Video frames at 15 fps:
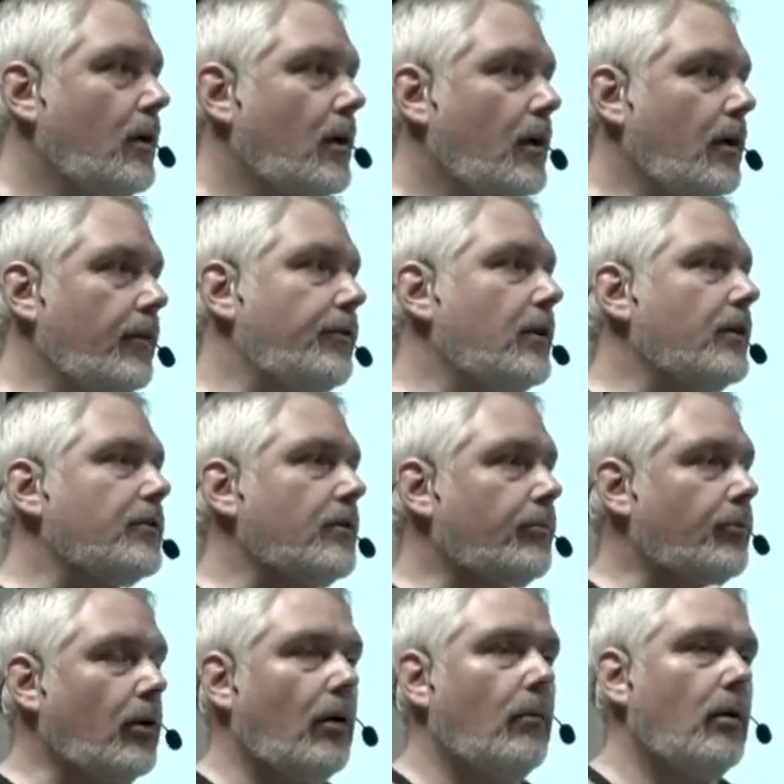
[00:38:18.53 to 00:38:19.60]
If there's a
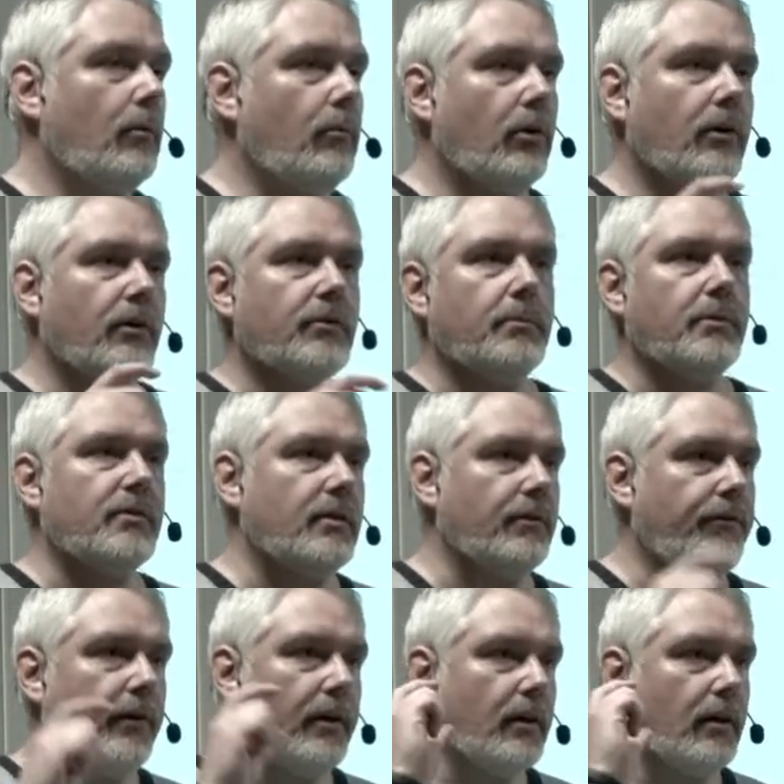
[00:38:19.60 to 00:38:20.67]
problem on a
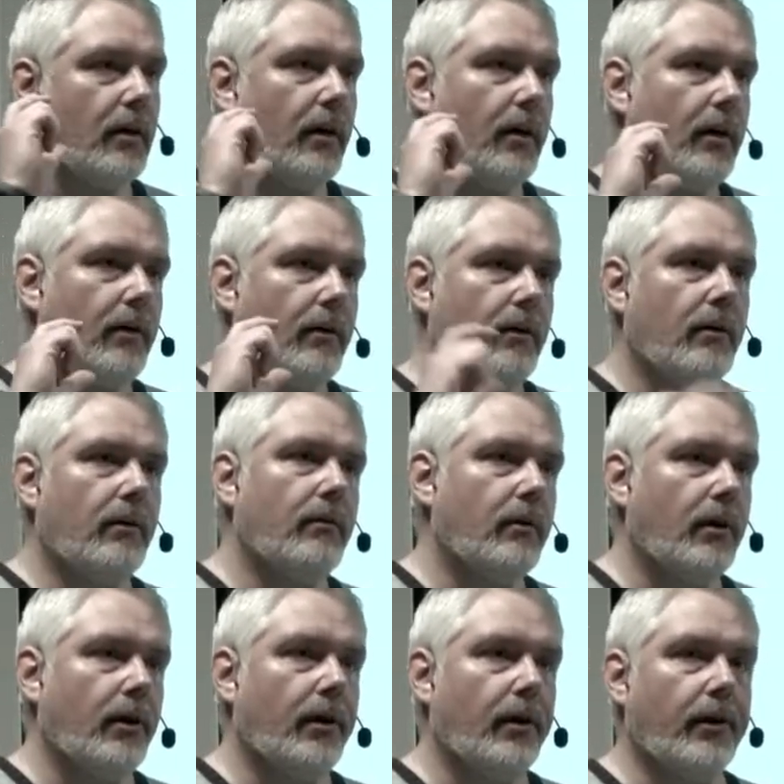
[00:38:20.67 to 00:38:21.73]
specific
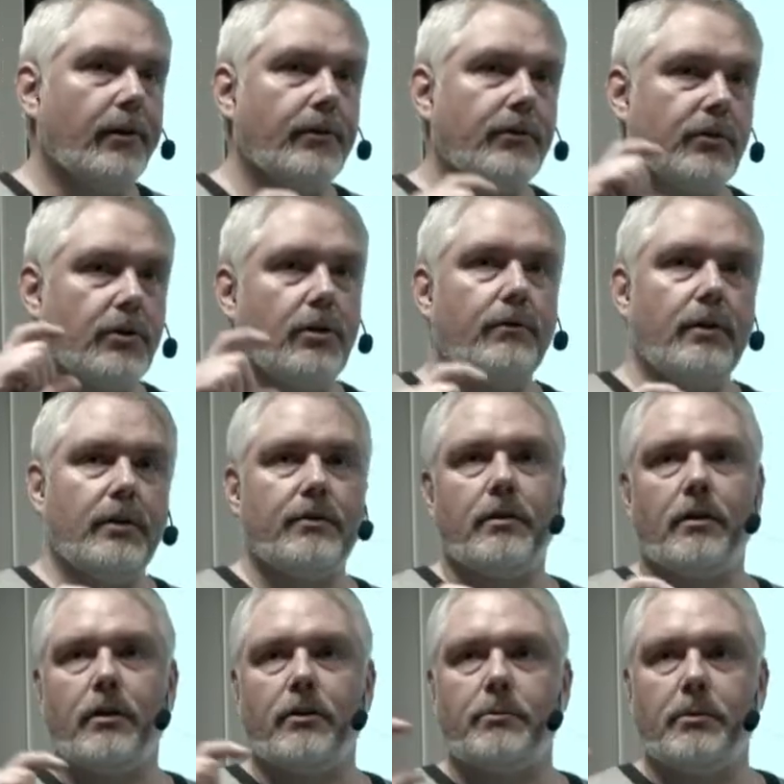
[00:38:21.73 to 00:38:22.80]
service
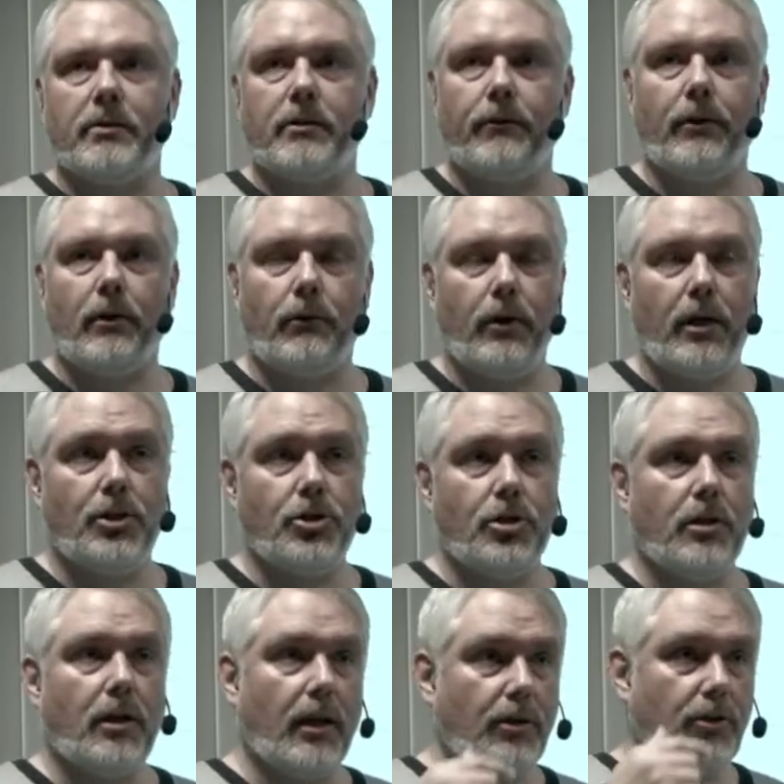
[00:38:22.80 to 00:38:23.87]
in a specific region
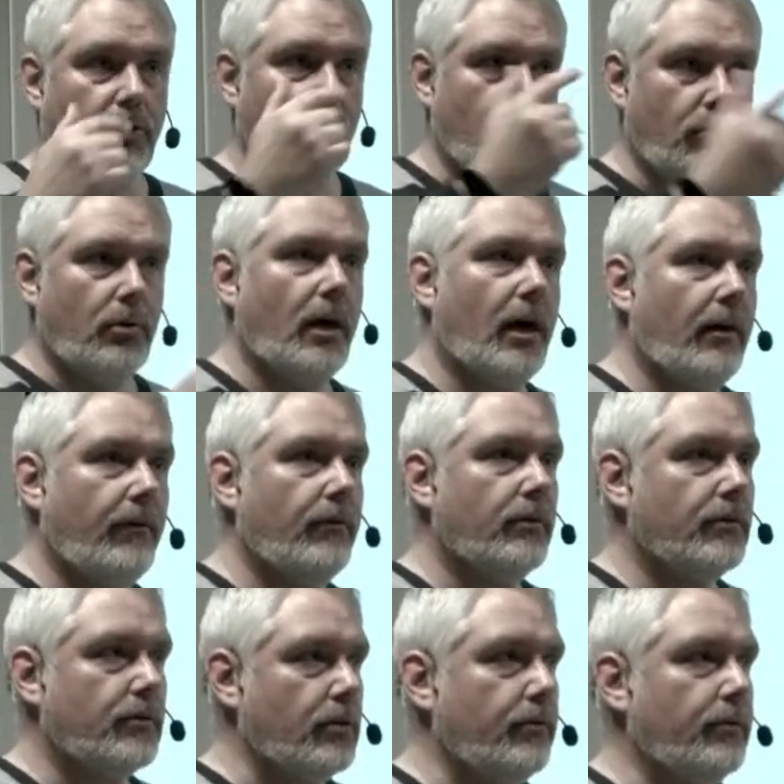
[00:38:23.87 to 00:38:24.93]
and you have
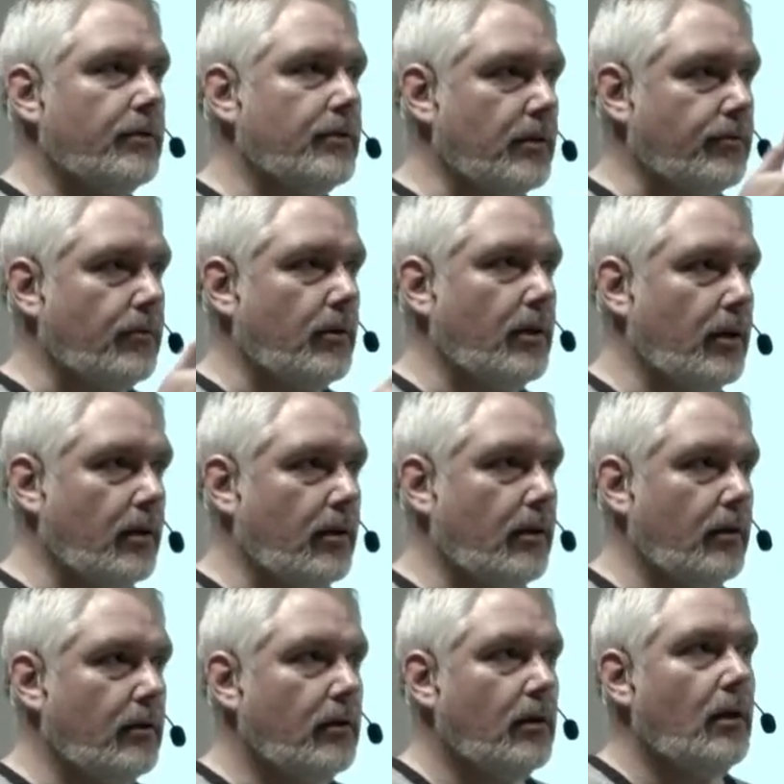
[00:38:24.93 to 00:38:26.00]
services running there,
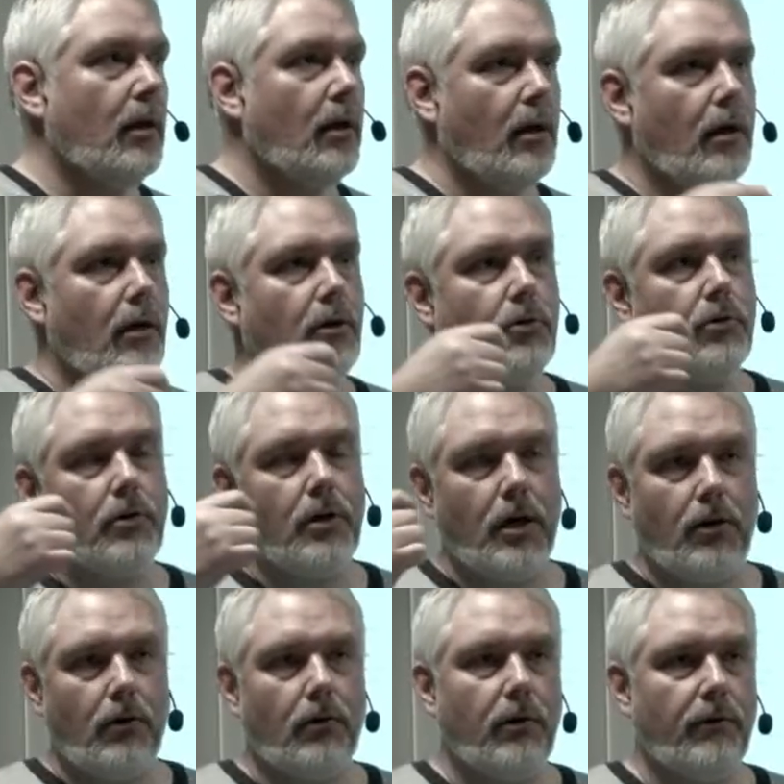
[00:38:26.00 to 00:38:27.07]
you get
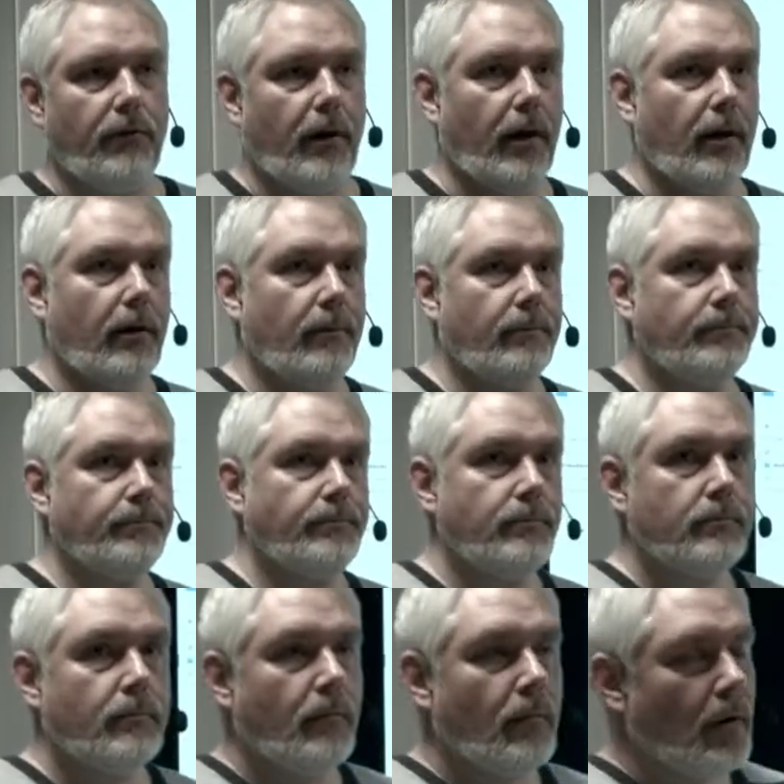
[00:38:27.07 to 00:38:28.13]
notified,
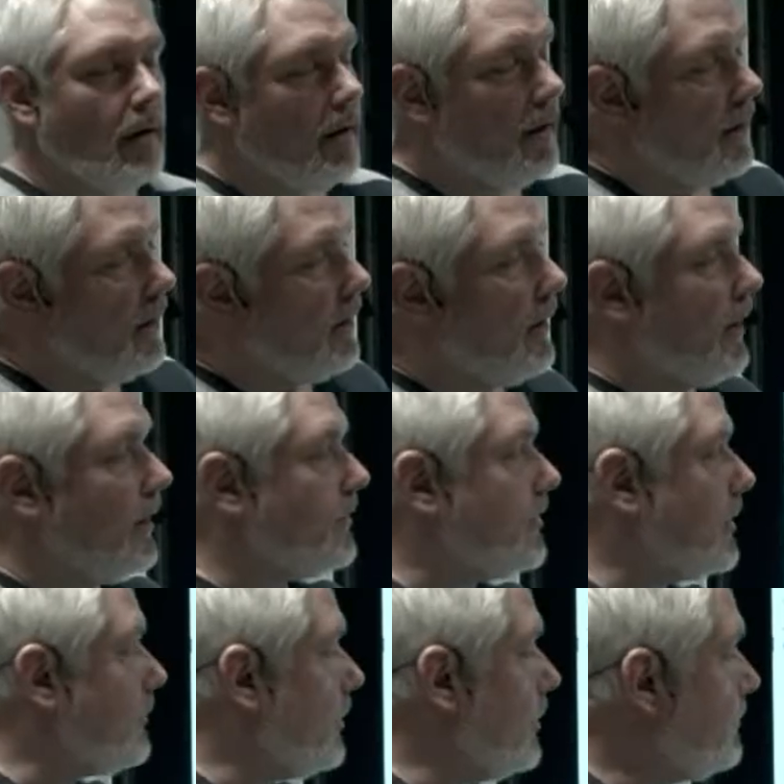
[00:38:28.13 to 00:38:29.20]

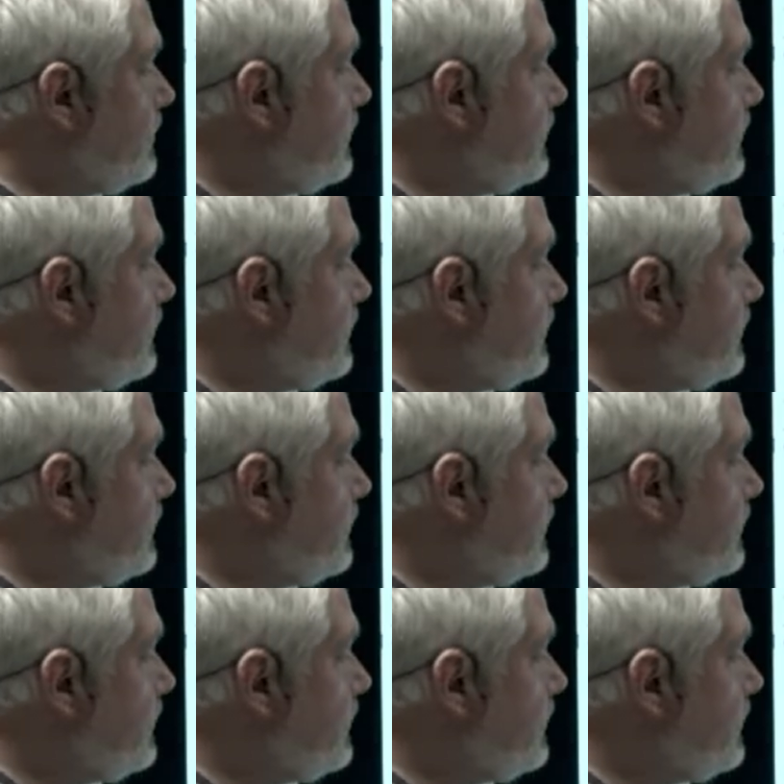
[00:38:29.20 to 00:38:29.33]
etc.